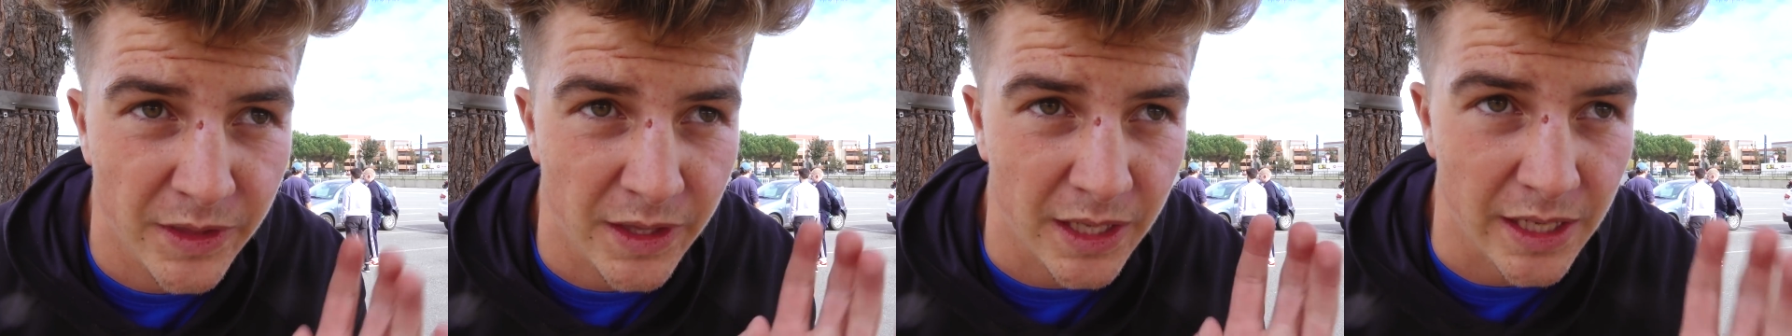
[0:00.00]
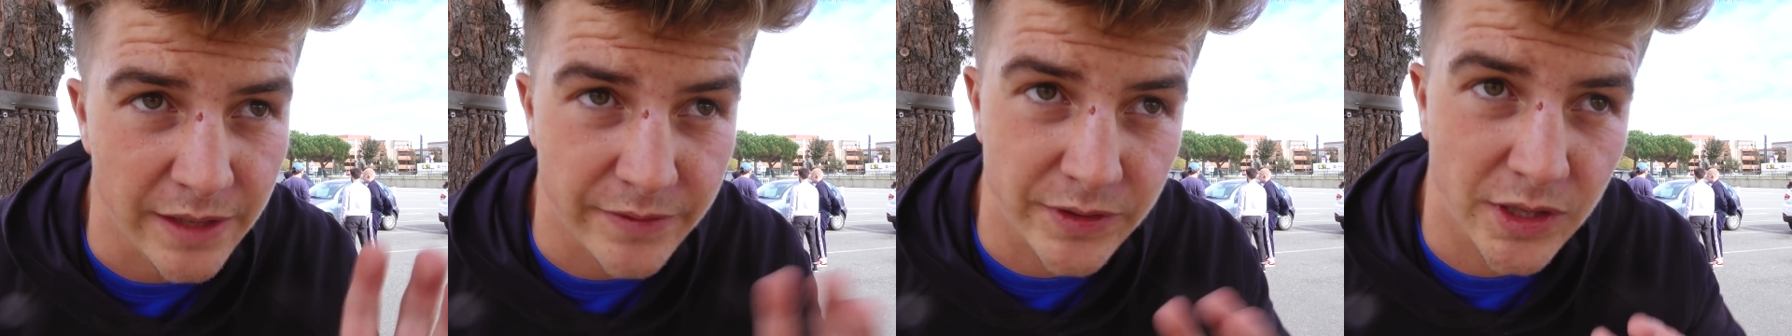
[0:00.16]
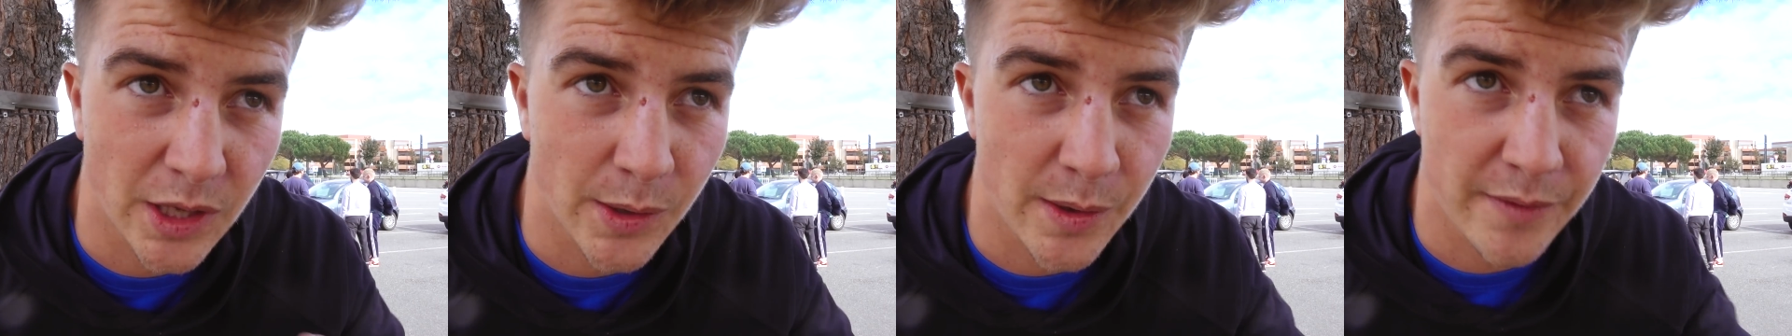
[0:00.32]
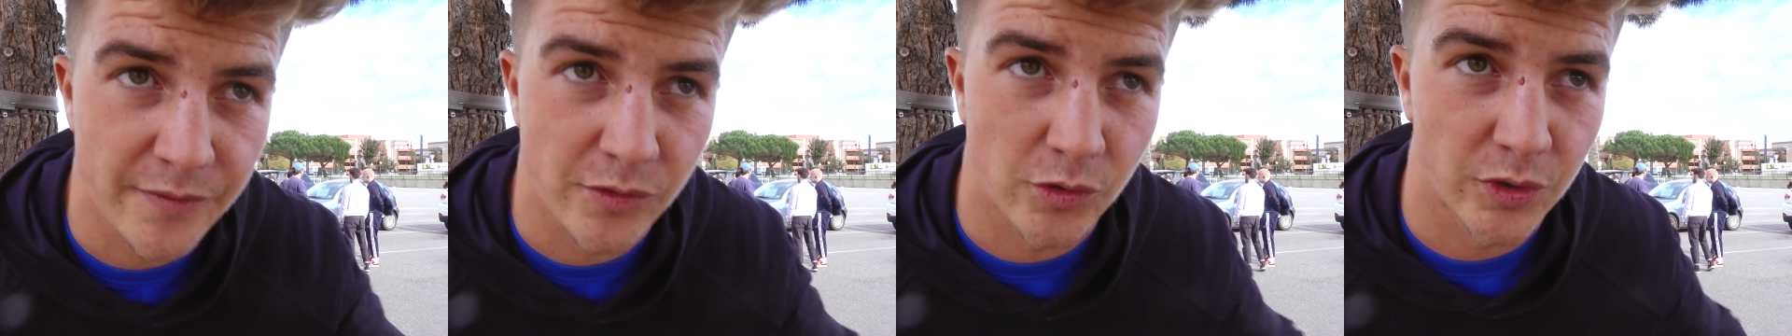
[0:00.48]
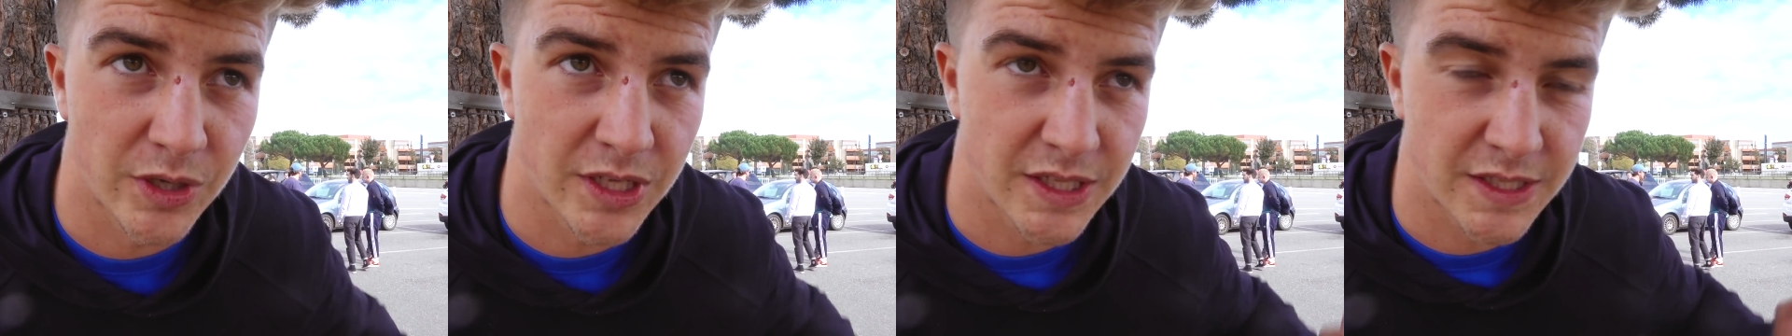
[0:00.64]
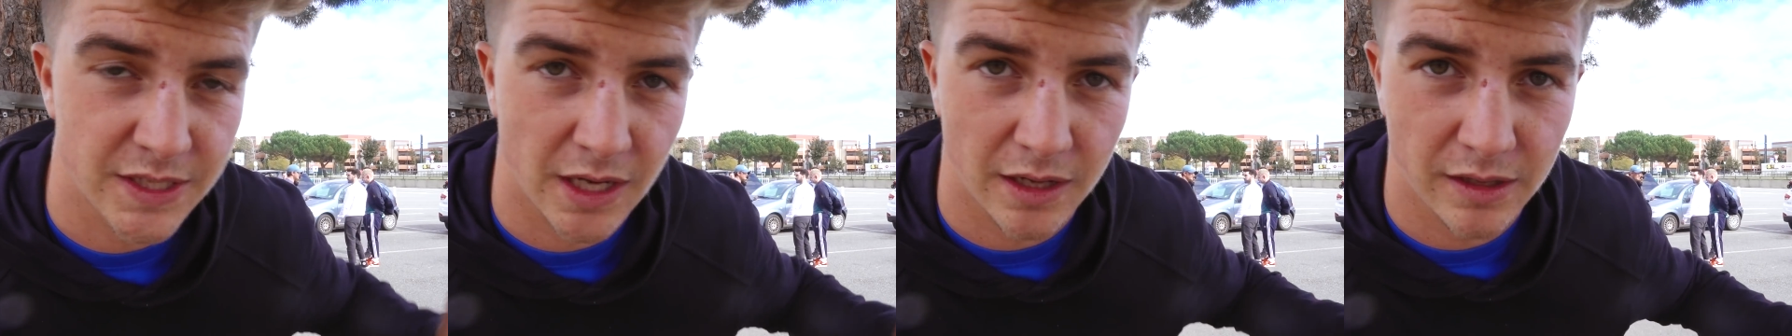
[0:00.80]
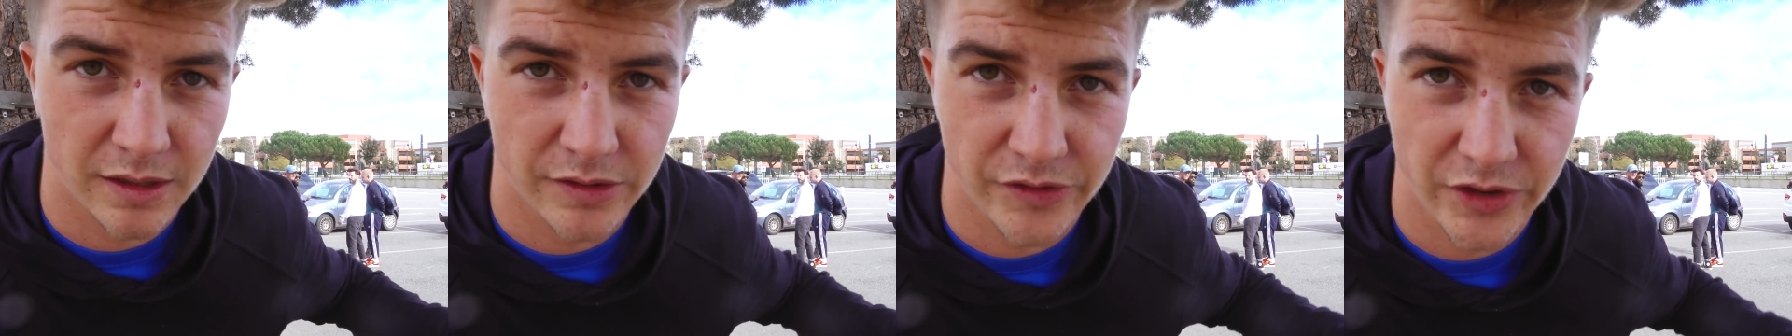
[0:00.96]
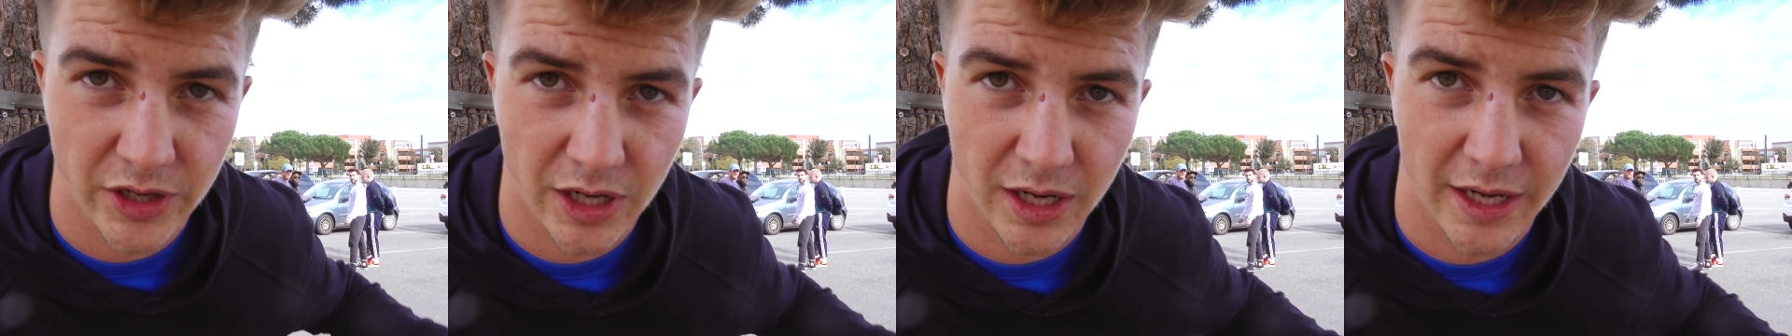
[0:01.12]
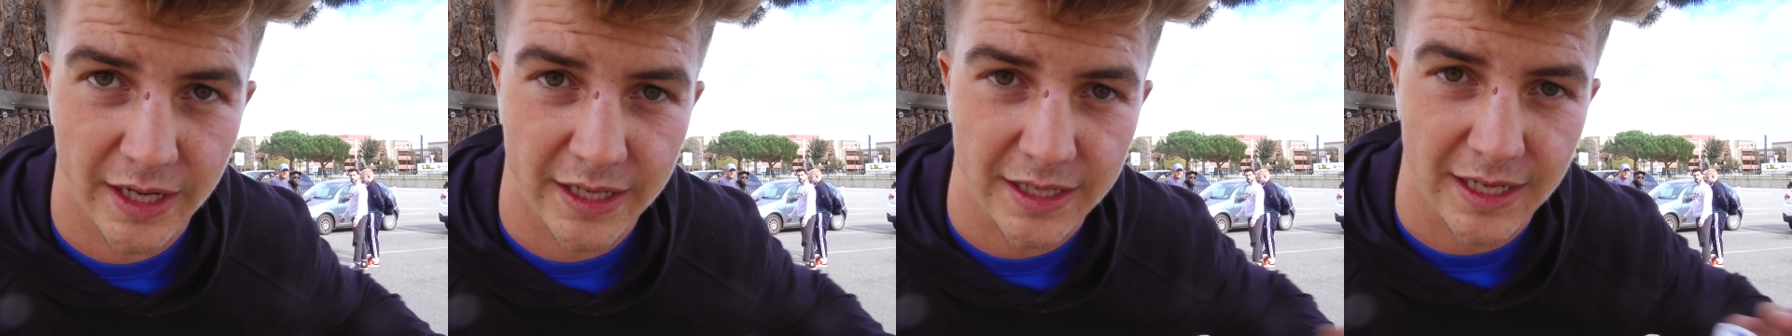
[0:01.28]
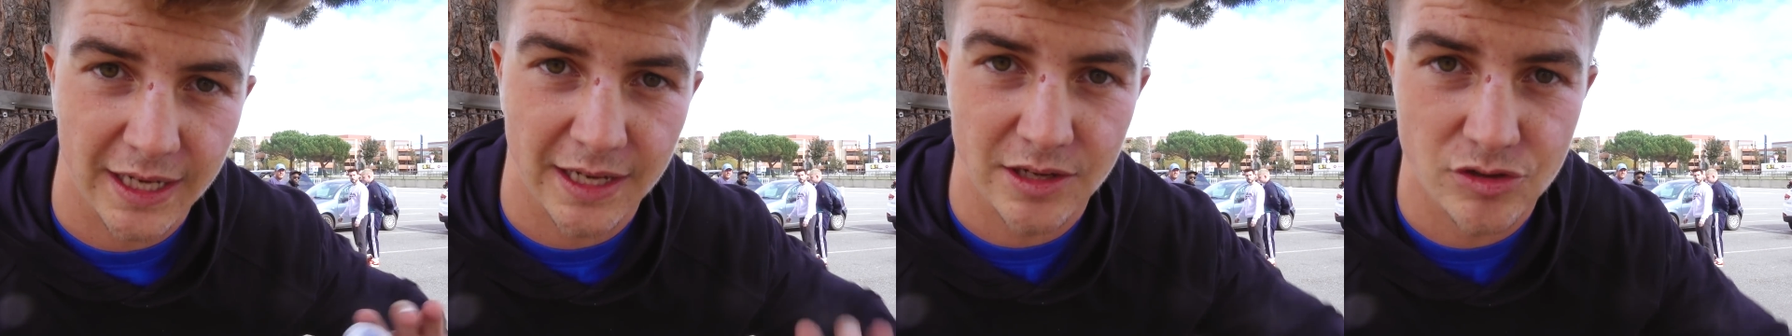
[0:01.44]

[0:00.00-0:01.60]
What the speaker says: Even though we've already done the like